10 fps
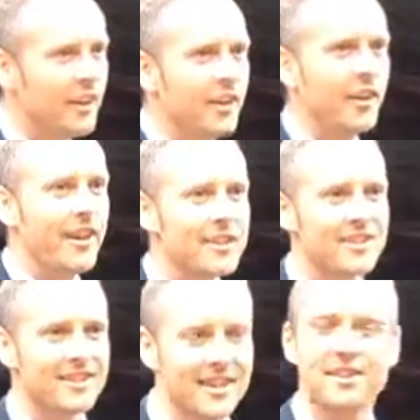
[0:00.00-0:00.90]

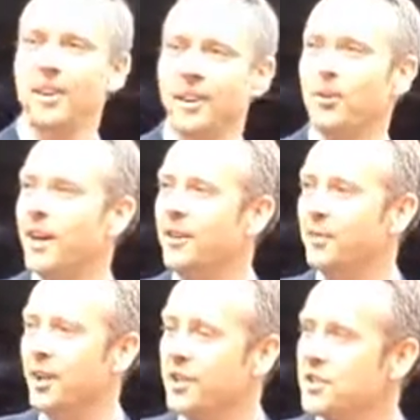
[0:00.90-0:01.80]
That's kind of the way it
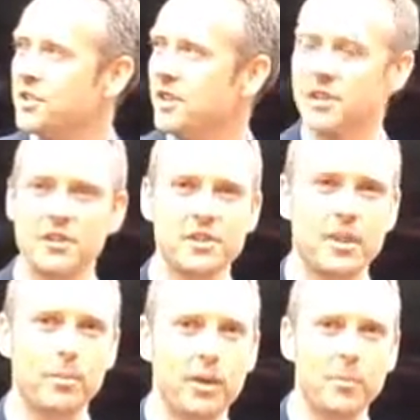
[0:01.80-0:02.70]
works, isn't it, in
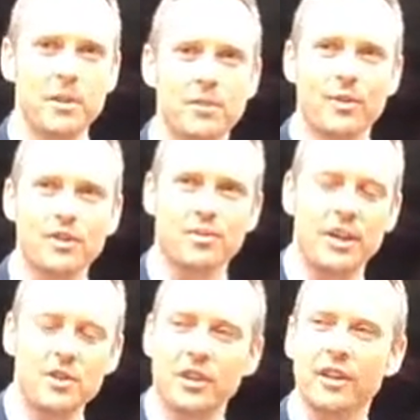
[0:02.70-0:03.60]
steam locomotive
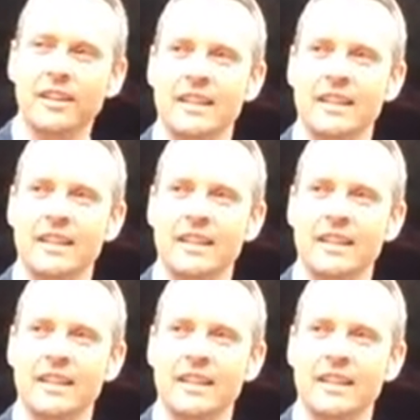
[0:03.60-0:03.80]
restoration.